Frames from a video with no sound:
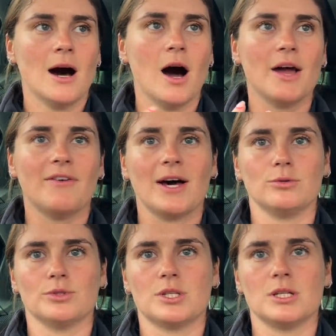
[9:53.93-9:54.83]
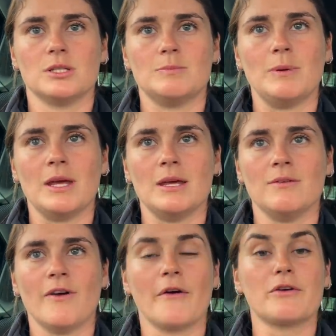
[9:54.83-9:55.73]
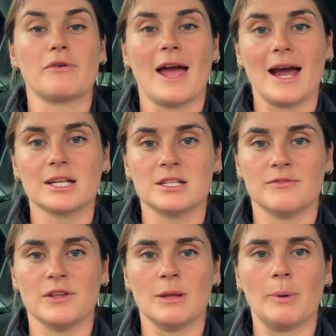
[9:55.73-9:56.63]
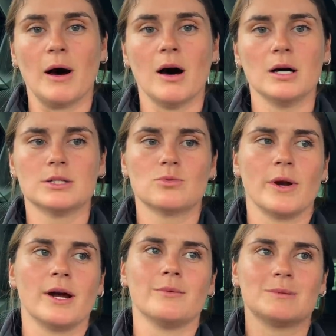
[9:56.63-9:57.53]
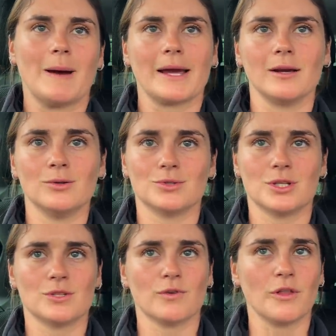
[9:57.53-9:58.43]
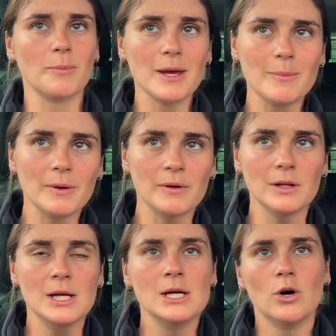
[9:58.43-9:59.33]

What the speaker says: I've had horses be very reactive in the past when I was backing horses for other people